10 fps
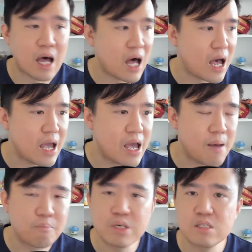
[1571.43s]
I
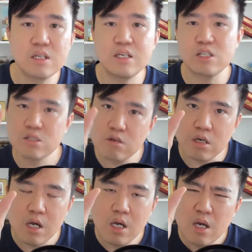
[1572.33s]
am personally just
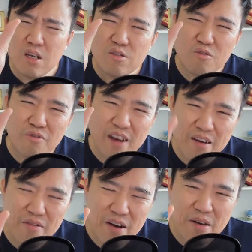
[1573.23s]
gonna do
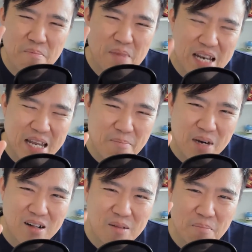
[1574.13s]
very, very
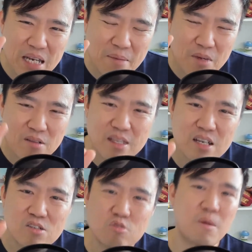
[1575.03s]
minimal
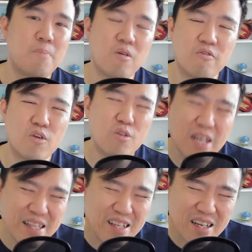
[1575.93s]
things to my portfolio,
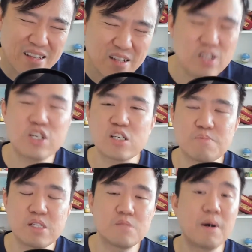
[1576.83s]
little
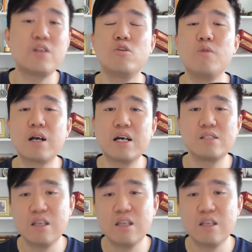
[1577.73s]
adjustments. But you know what, guys?